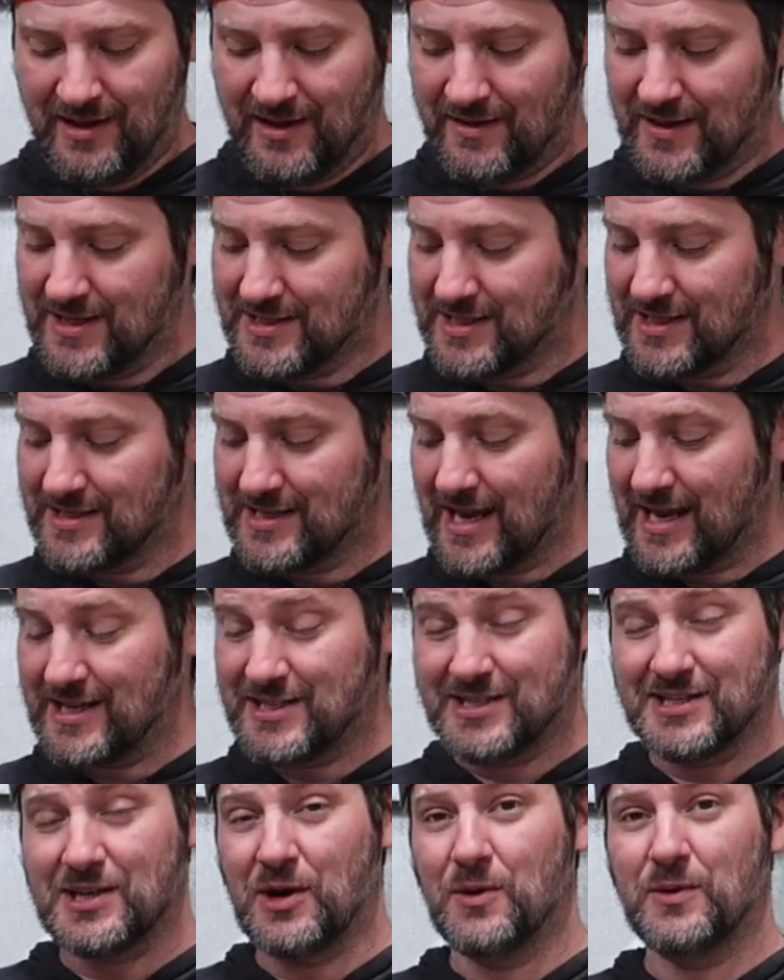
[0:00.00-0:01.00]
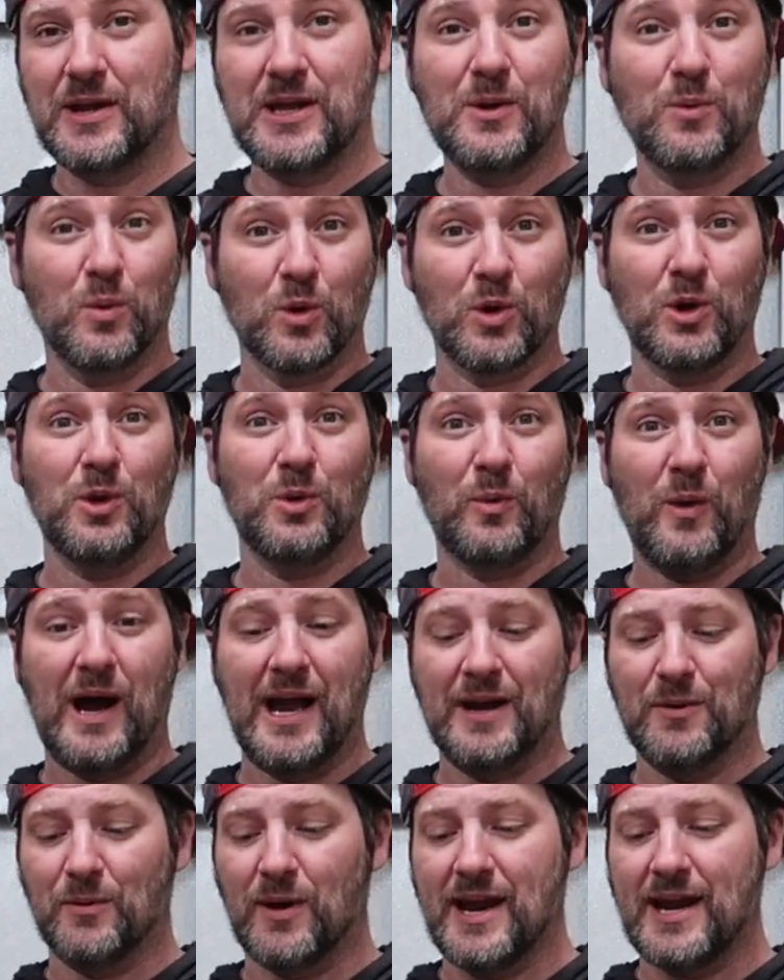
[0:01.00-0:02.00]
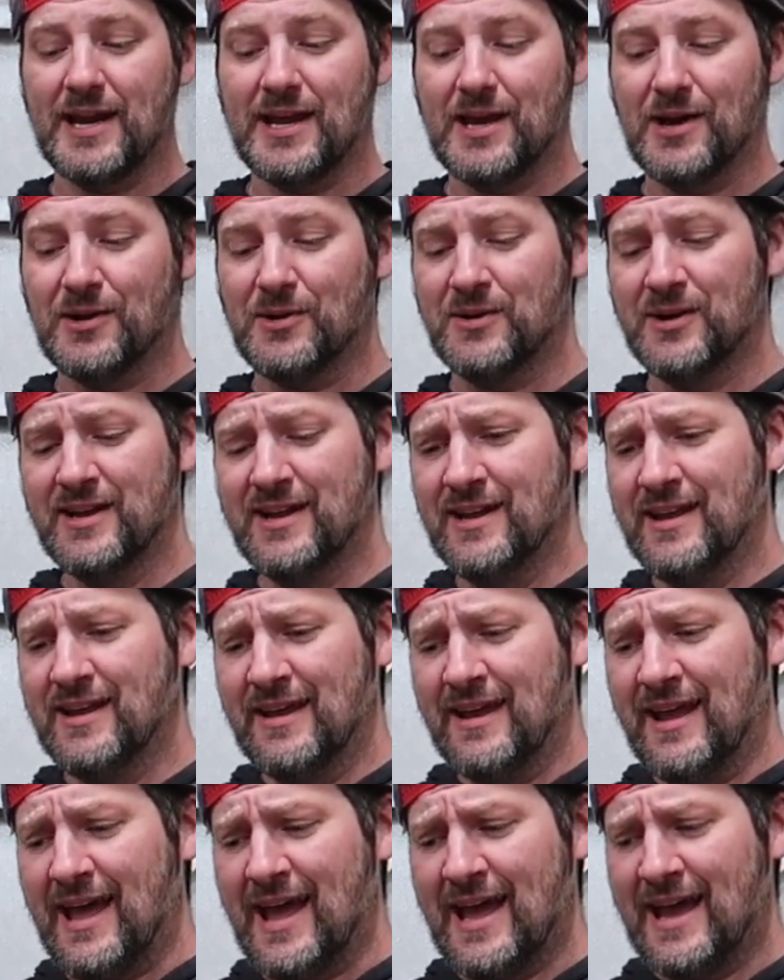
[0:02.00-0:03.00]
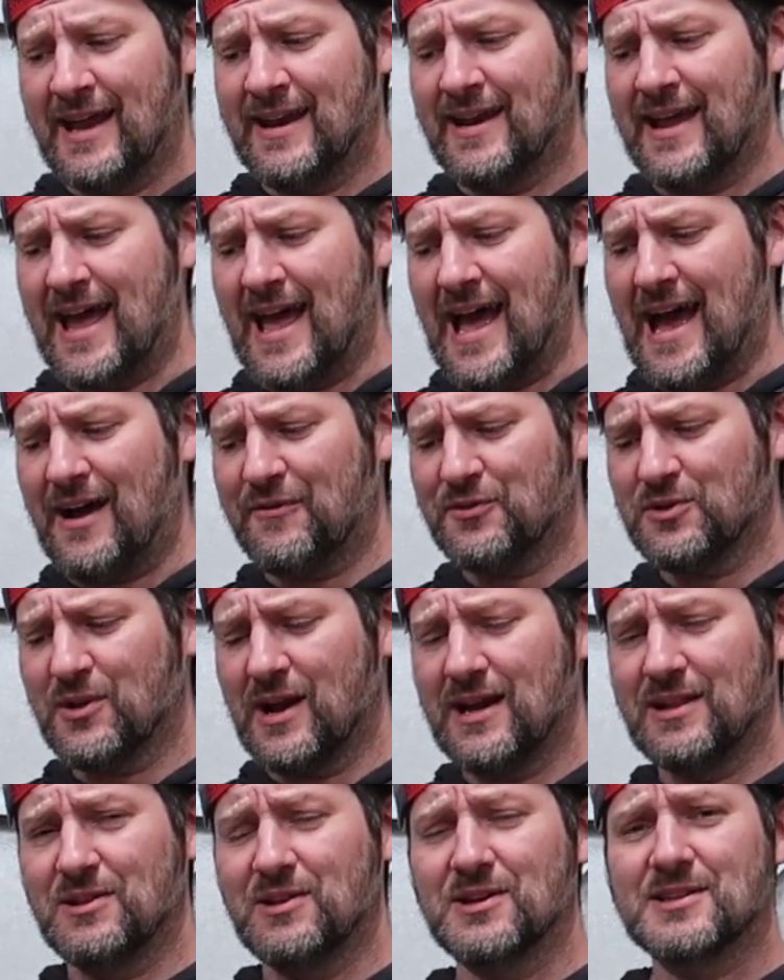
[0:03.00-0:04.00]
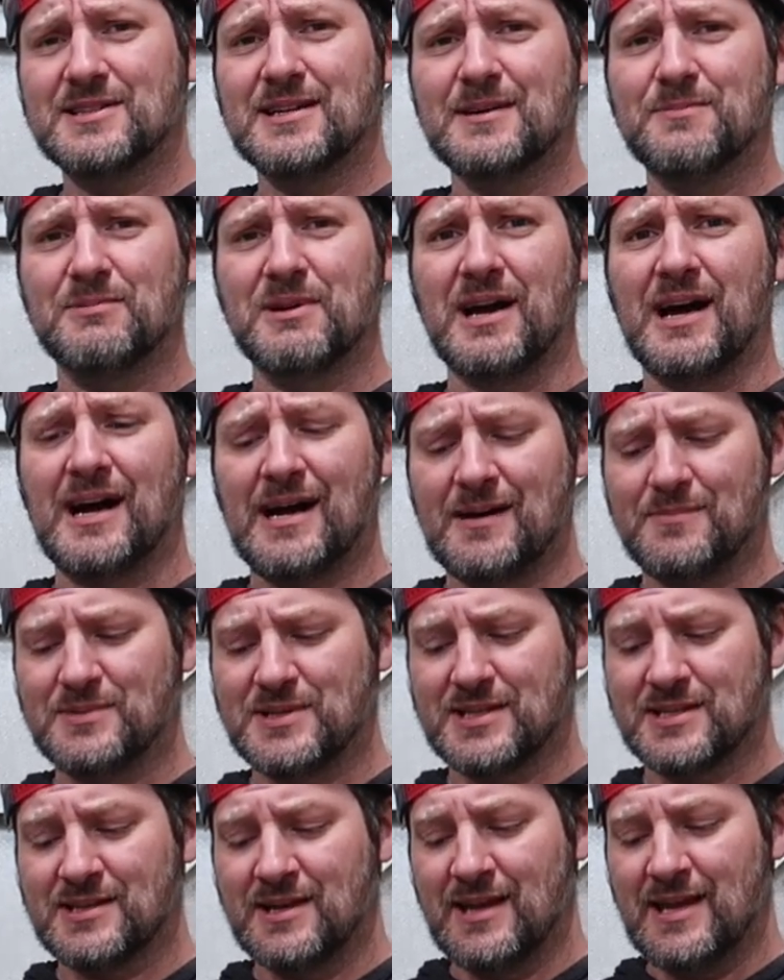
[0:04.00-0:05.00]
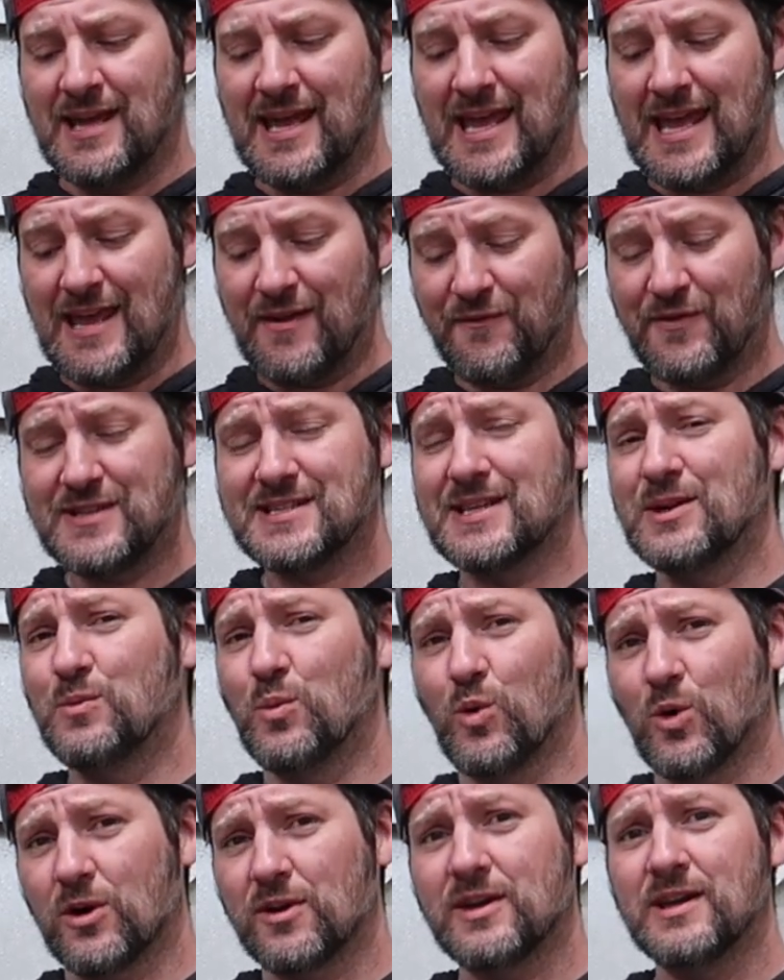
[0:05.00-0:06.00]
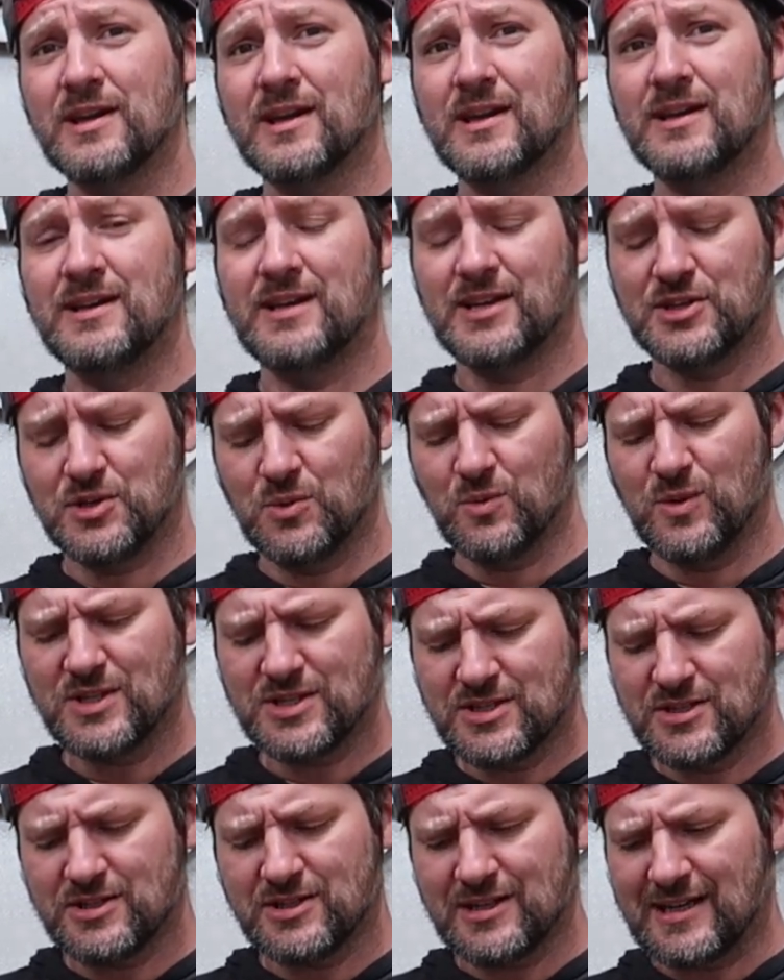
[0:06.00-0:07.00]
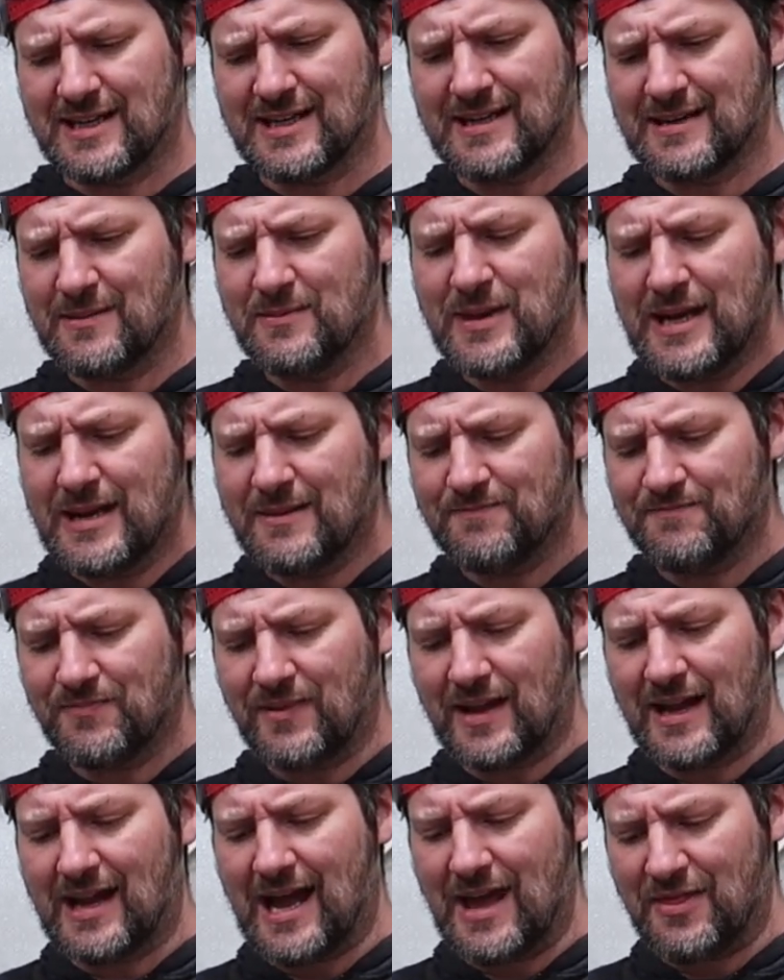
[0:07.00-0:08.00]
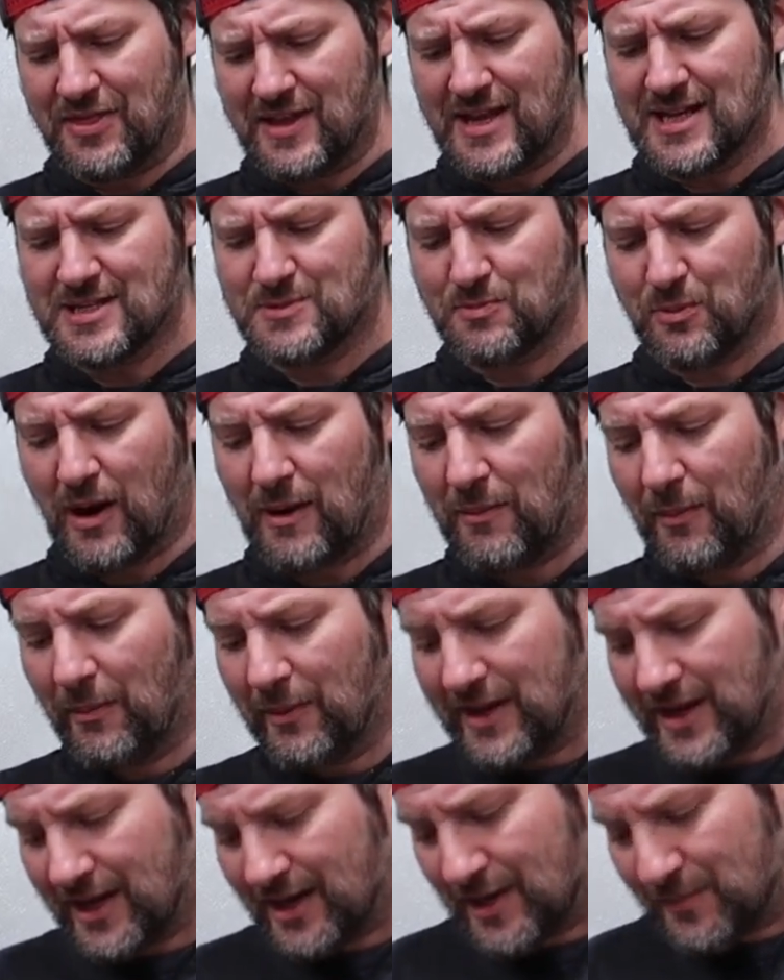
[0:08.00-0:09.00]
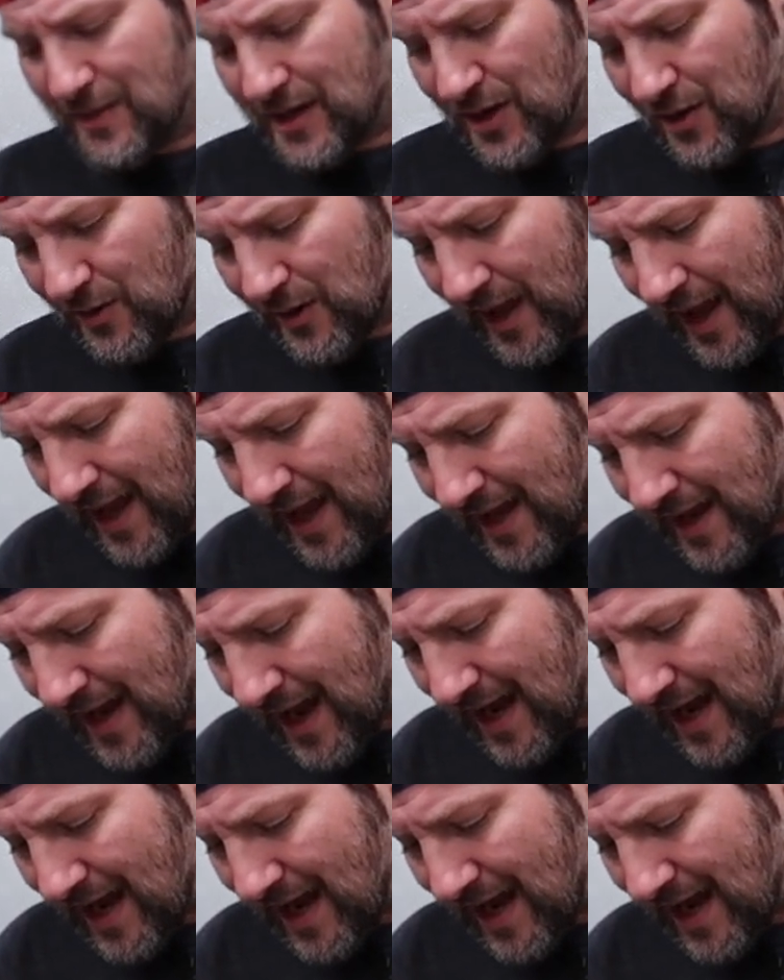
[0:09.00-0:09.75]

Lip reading: This is a Sony worldwide radio, and after I looked up comps, if it's in working condition, which I mean, I think it's probably gonna be okay.